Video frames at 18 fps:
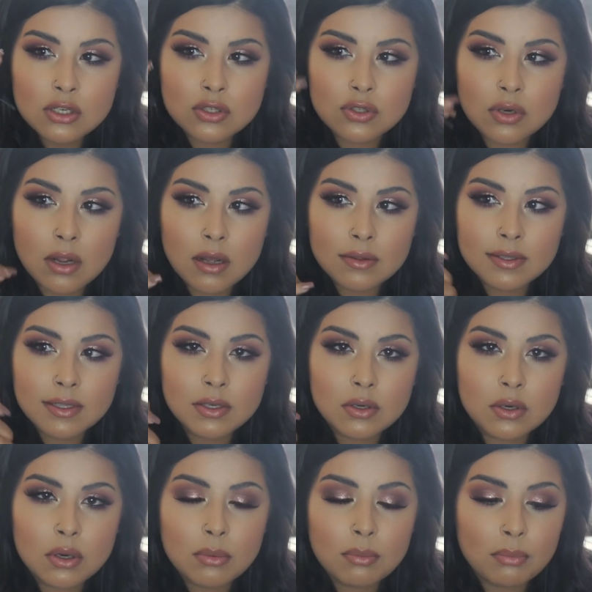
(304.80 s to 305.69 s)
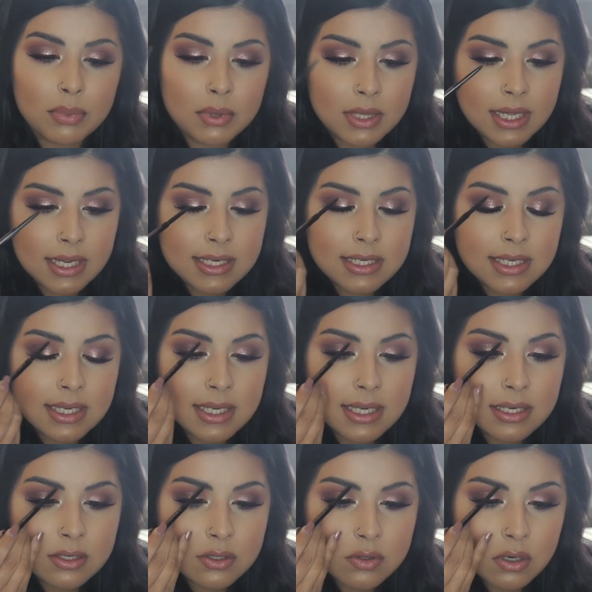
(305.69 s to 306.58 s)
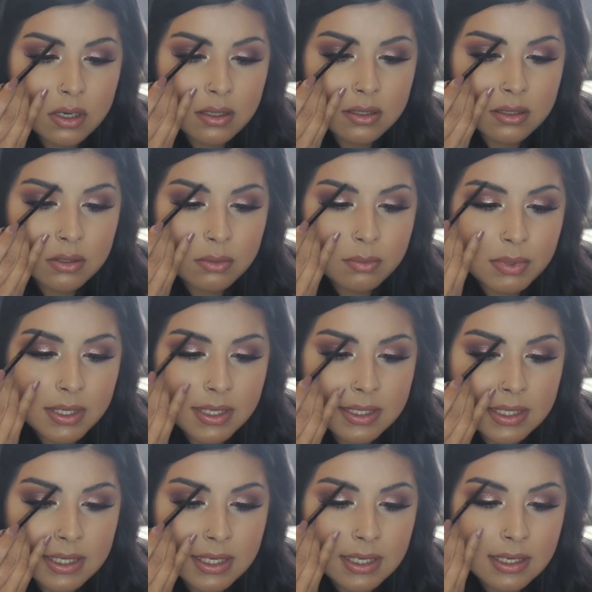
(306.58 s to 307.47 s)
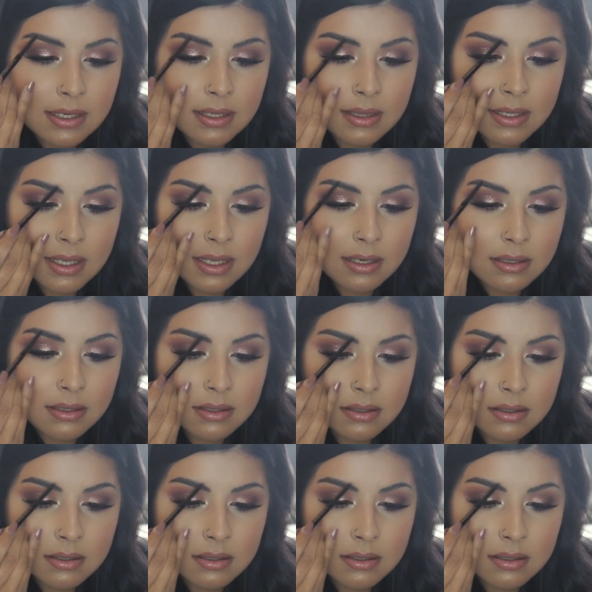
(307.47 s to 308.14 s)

draw a little, blend it, draw a little, blend it, and then